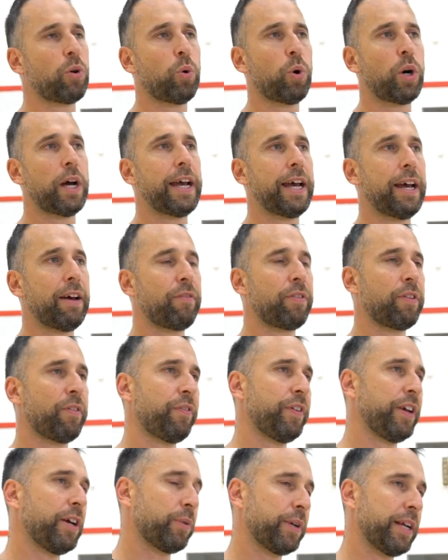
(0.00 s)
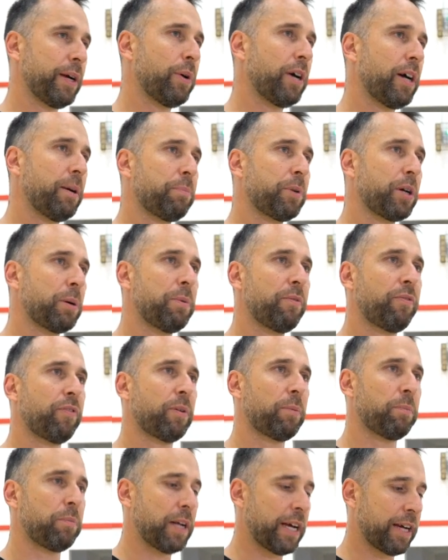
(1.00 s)
quite have the feel. Now I'm coming
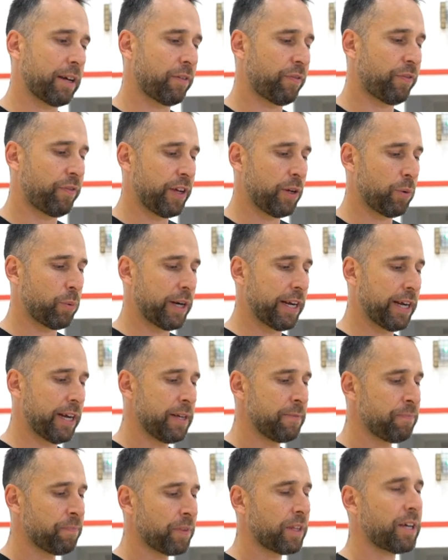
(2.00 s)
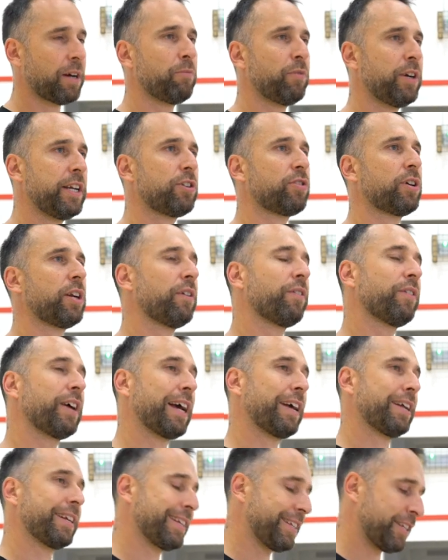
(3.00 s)
from like a feel where I'm really trying
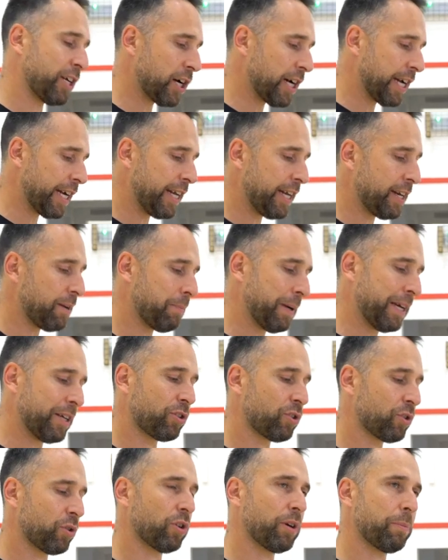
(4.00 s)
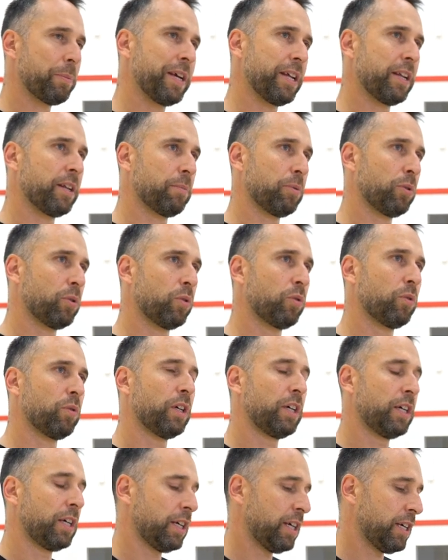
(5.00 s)
to dial in and make sure I'm hitting the ball
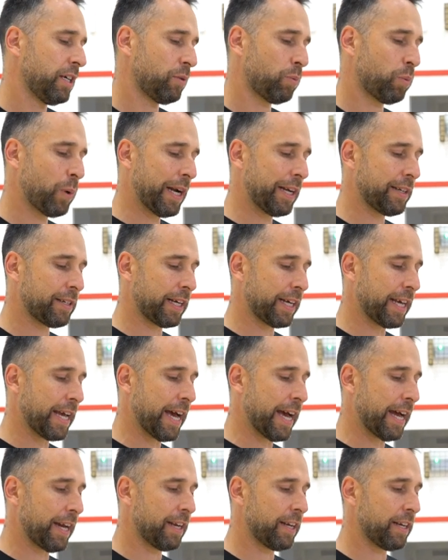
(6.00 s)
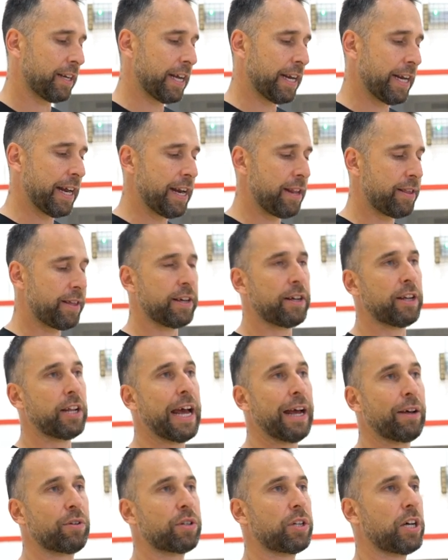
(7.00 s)
as well as I can, and anything
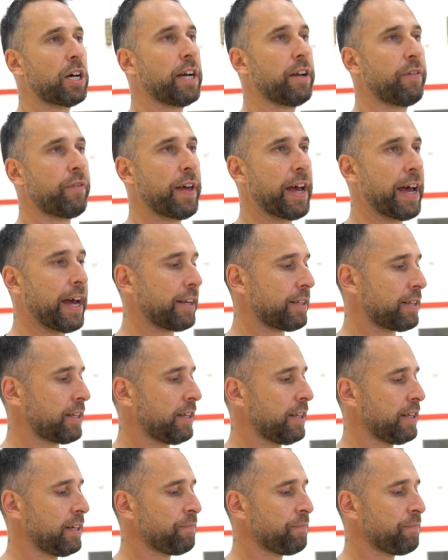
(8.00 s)
outside of that,